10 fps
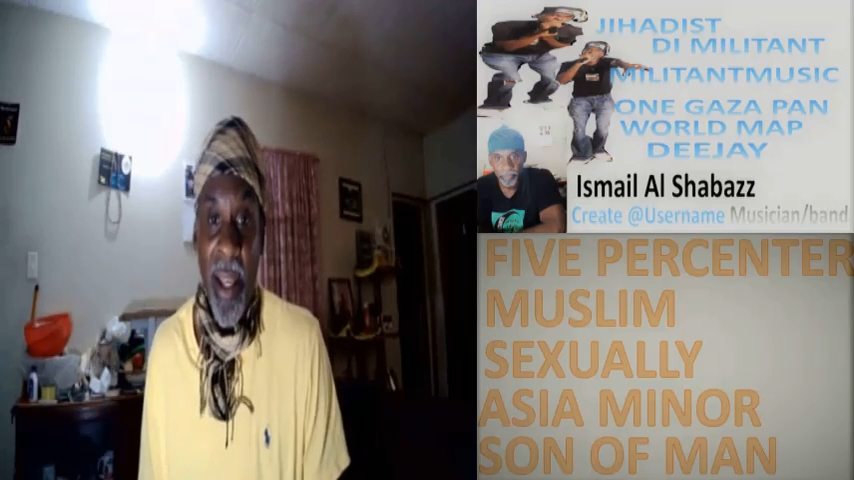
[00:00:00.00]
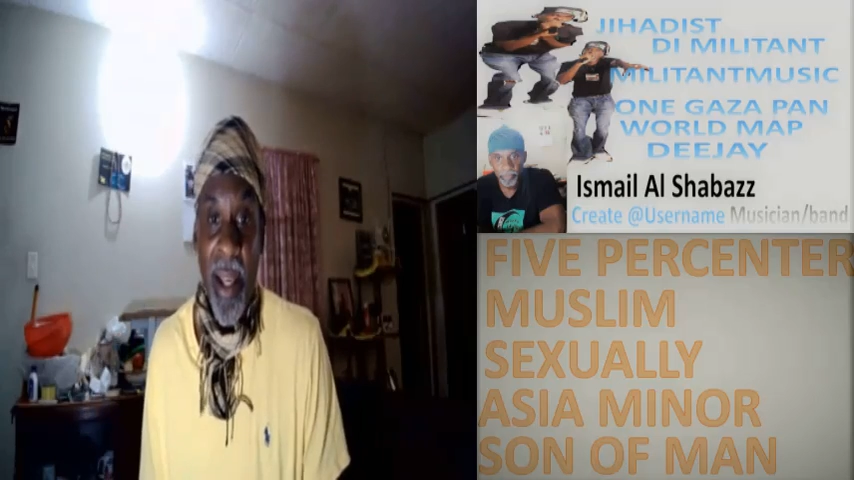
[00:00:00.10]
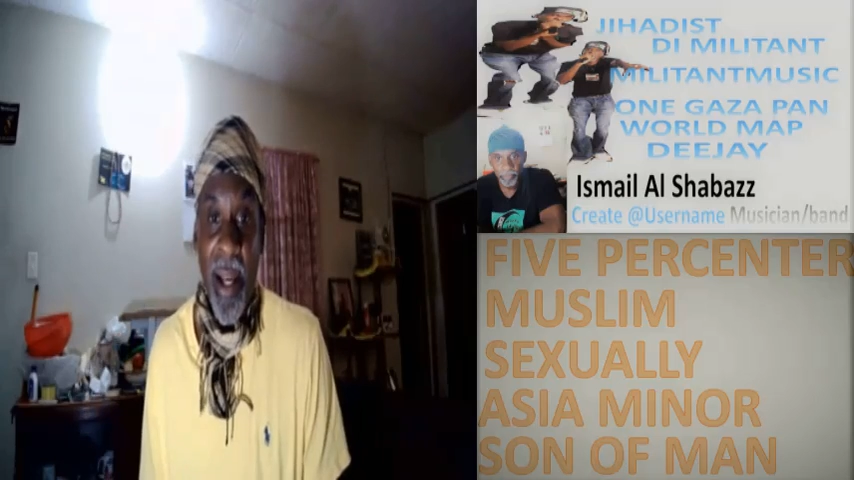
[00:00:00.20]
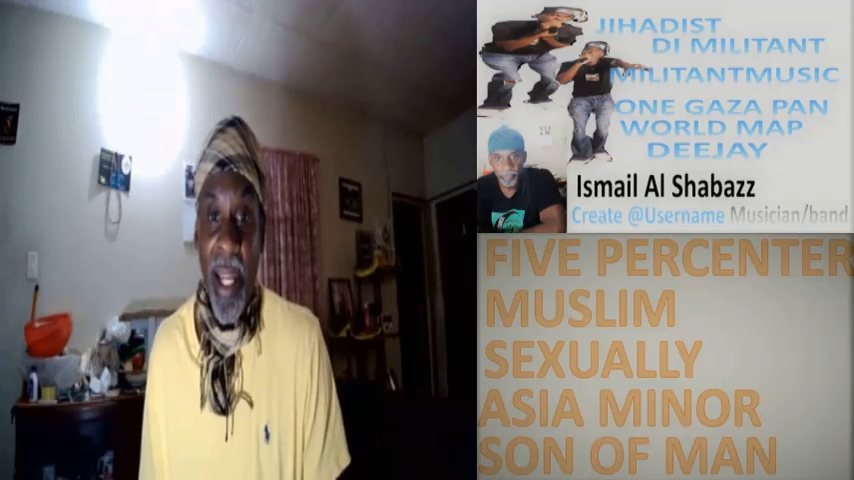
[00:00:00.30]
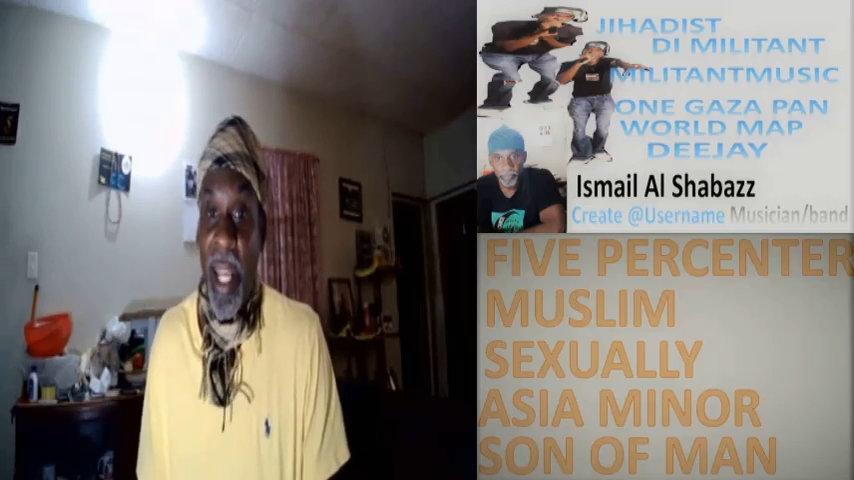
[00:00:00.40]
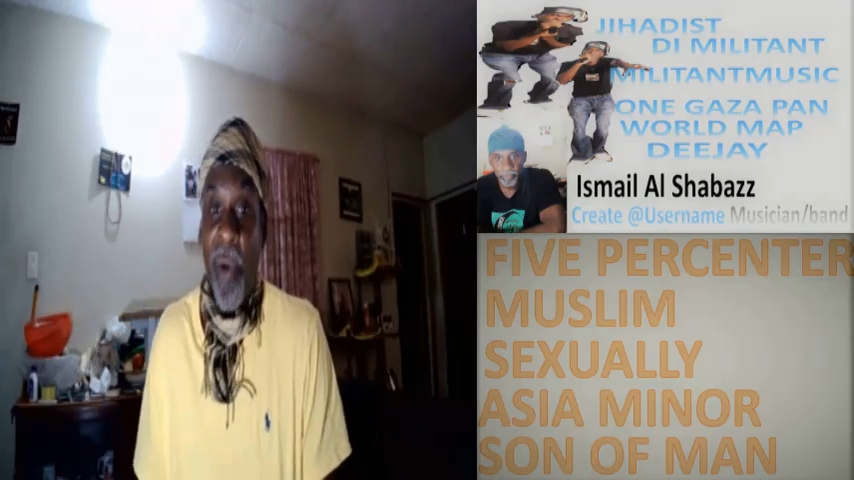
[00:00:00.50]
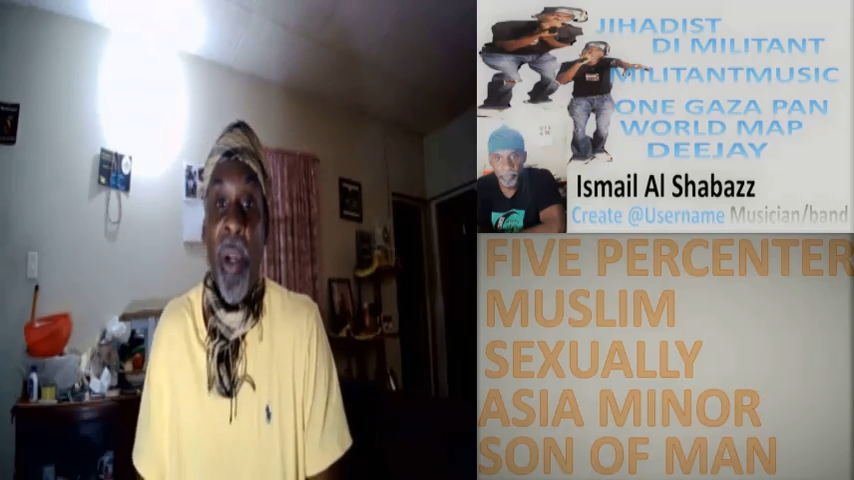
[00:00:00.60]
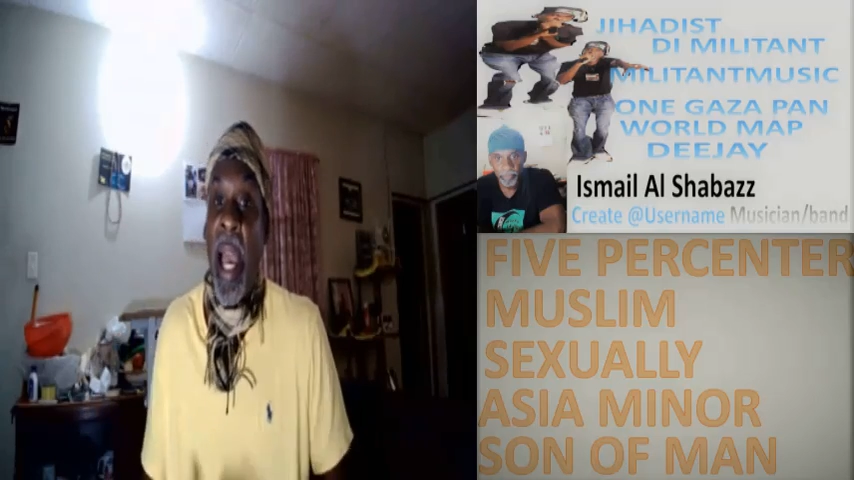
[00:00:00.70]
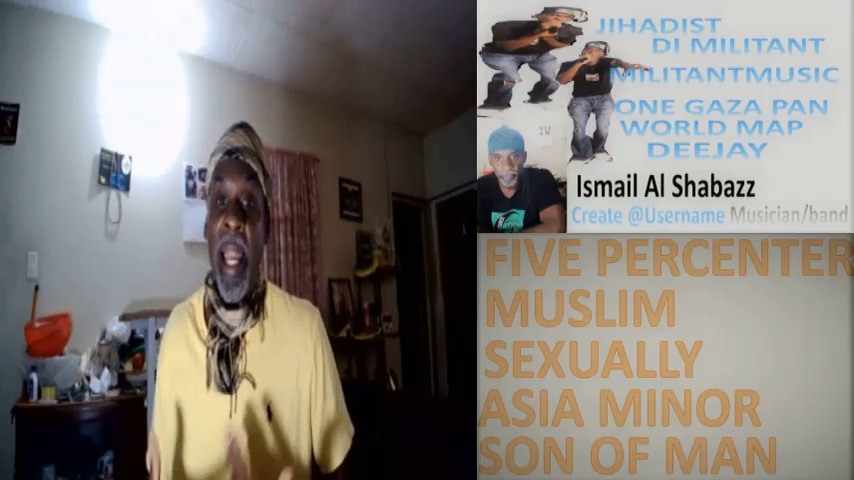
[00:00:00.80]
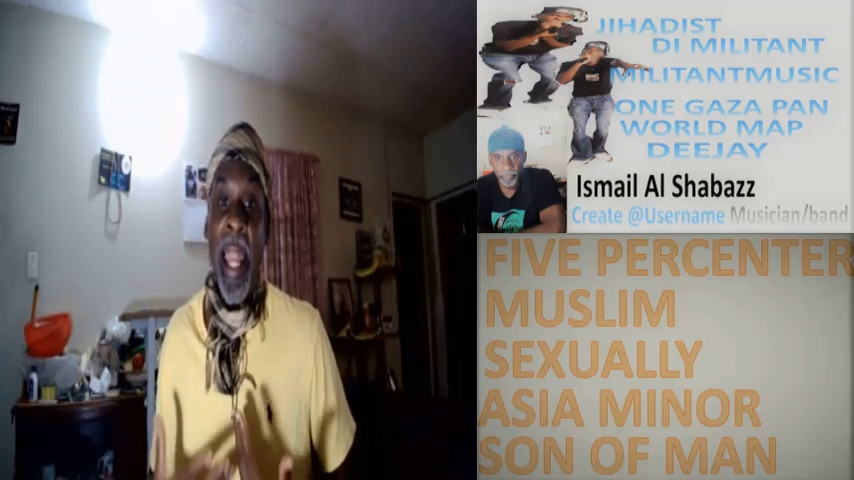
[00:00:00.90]
And they could
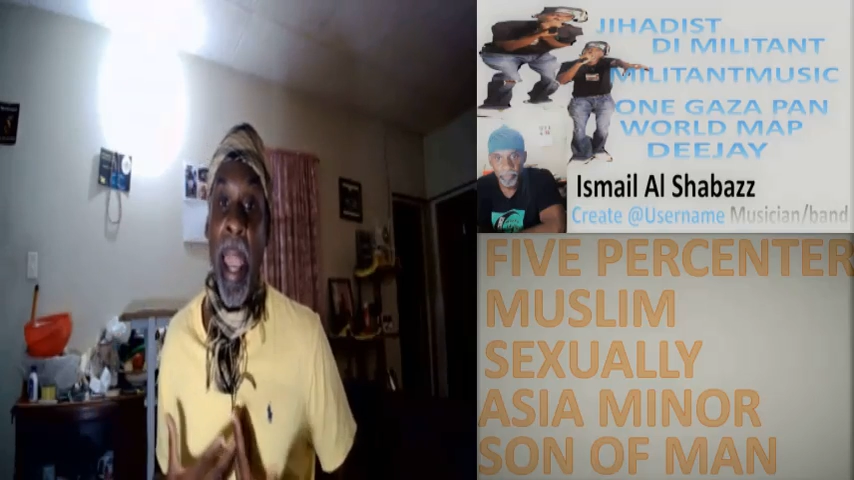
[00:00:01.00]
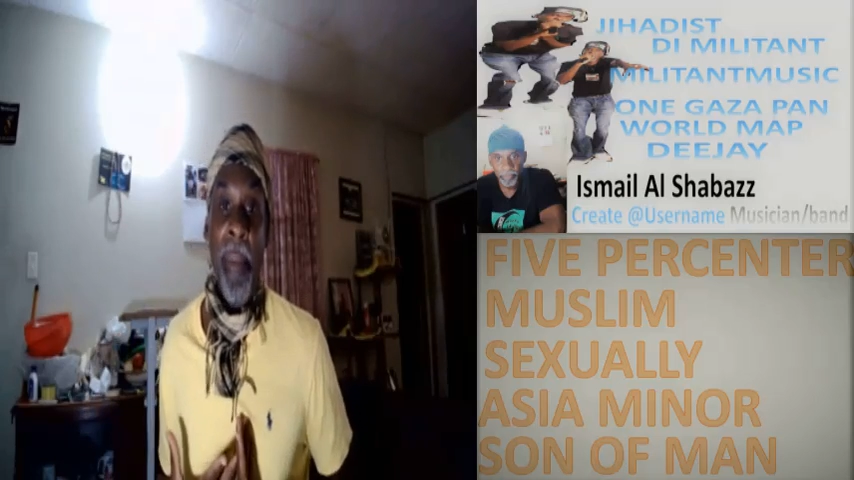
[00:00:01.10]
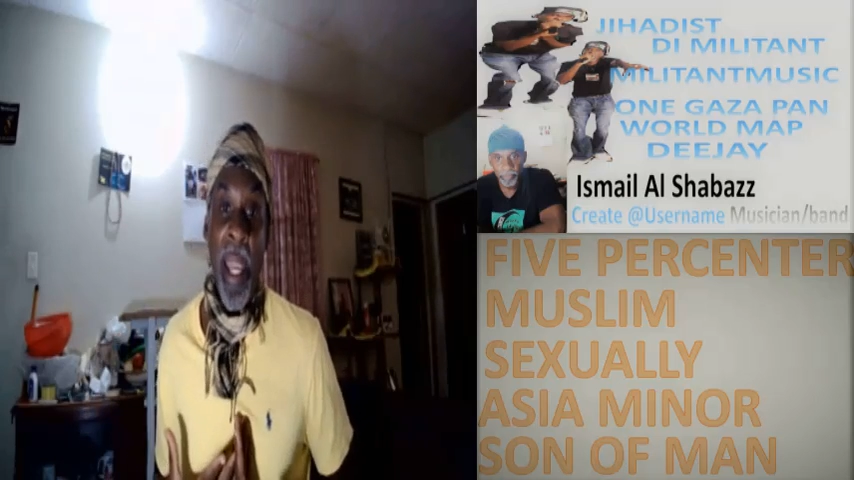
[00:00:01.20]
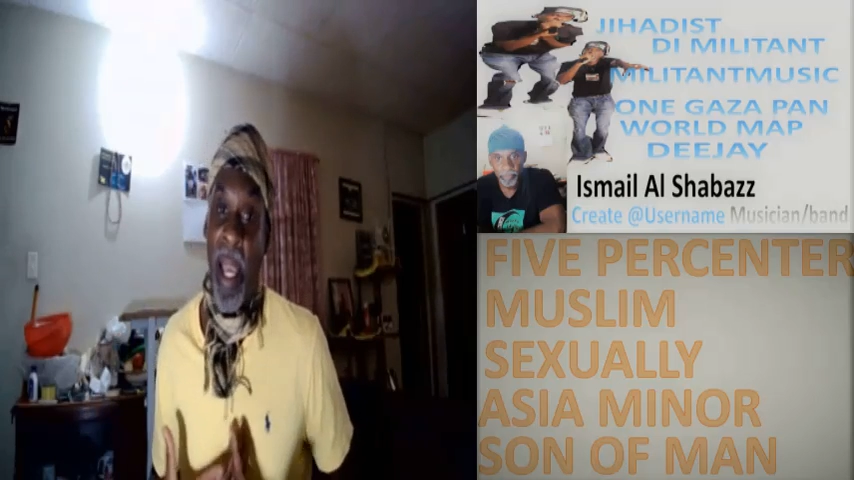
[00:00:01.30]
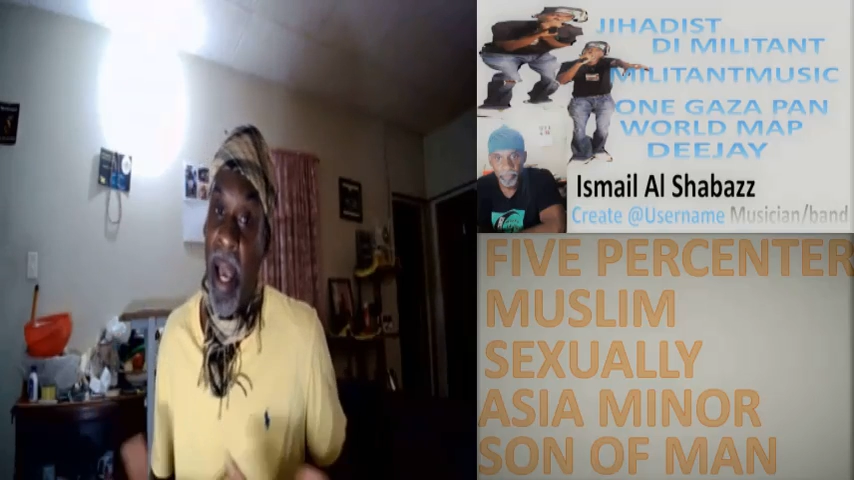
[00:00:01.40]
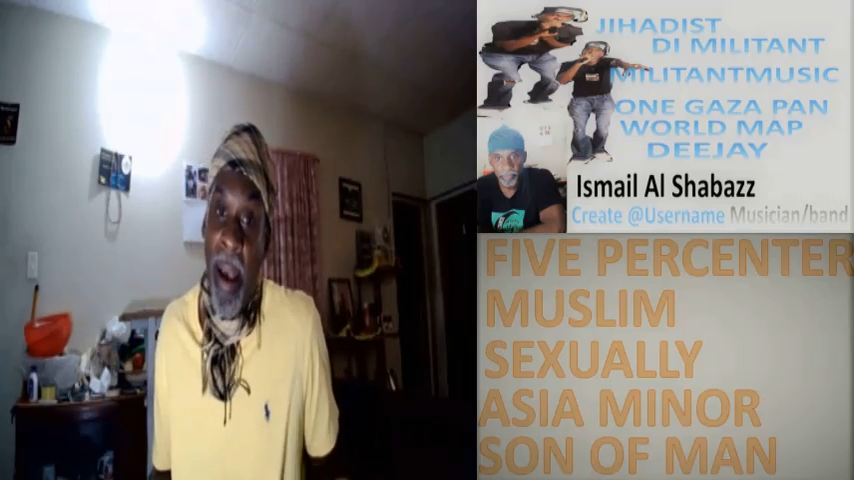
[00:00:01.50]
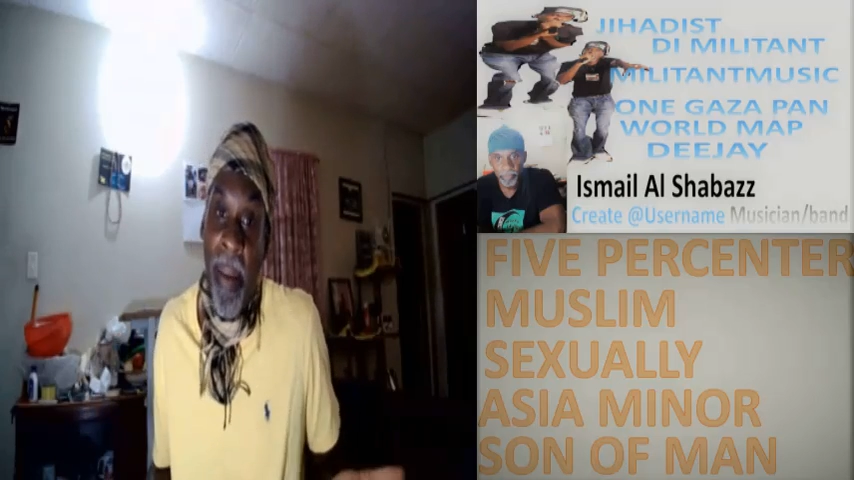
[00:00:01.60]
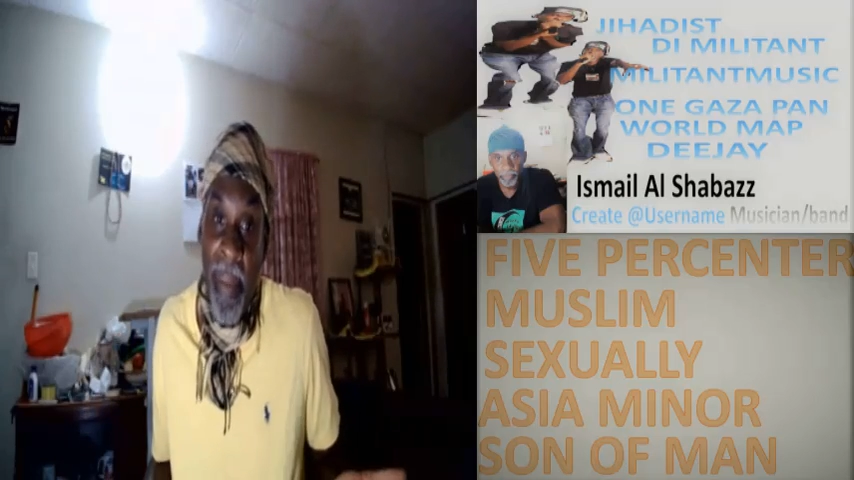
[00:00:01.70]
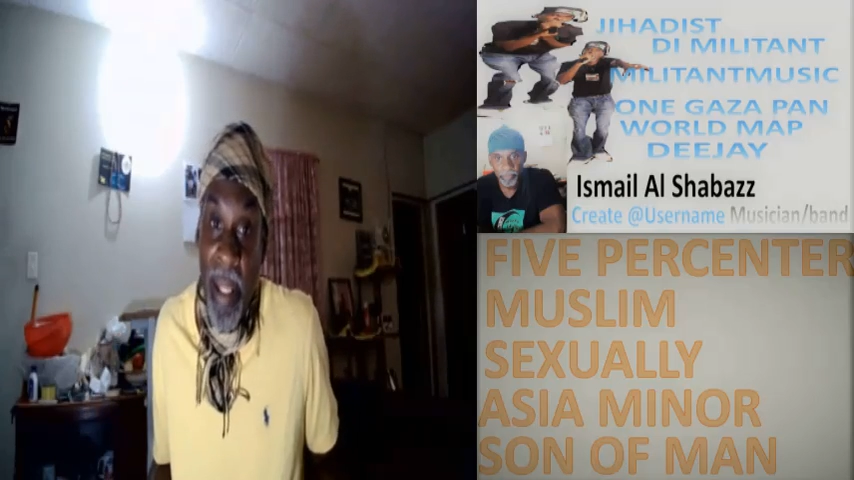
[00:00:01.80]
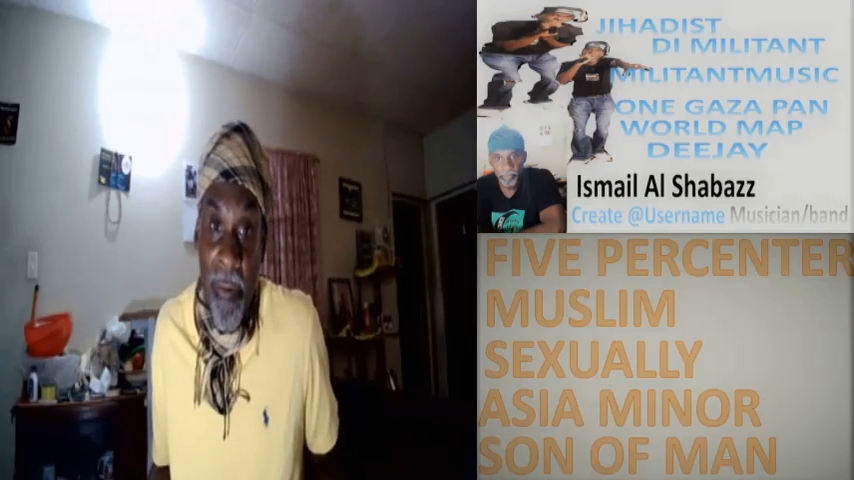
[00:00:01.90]
highlight me because
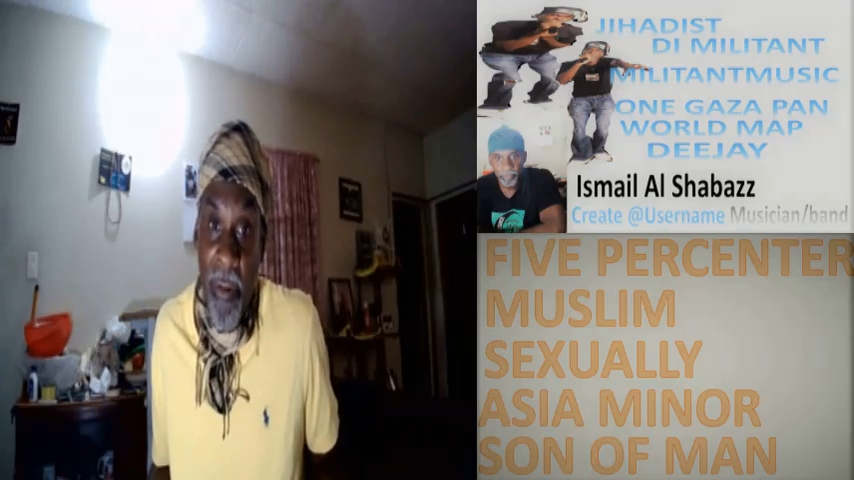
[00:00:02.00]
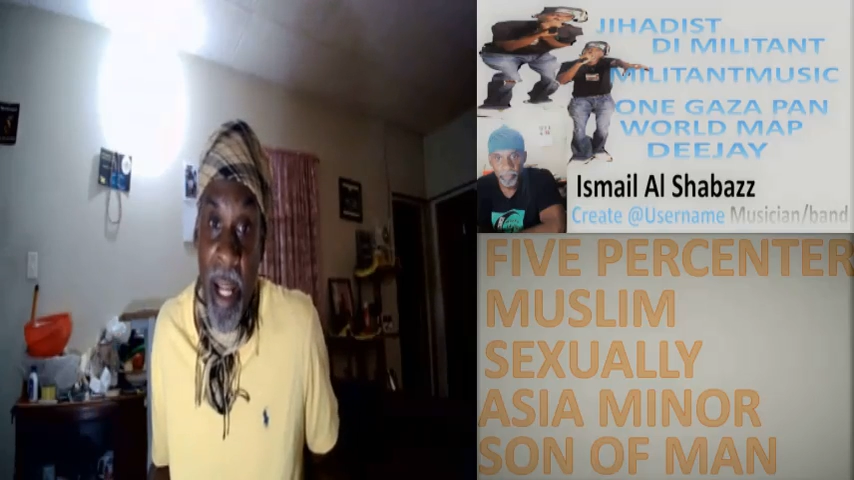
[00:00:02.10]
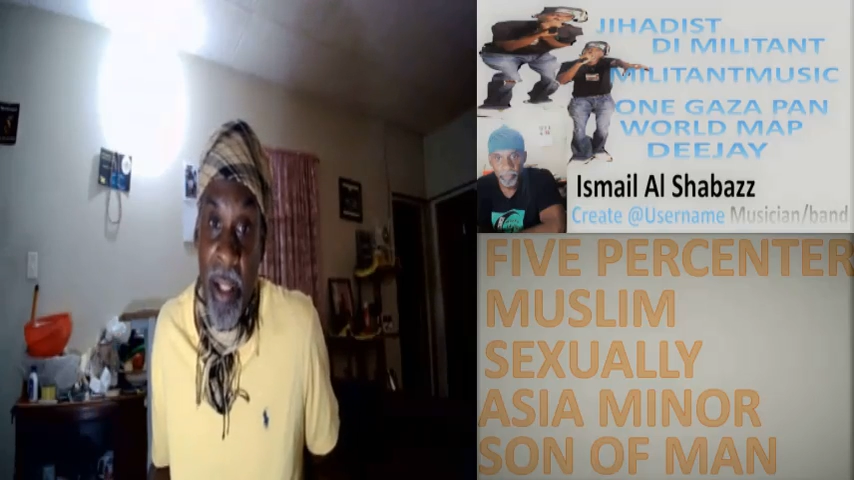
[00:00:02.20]
different.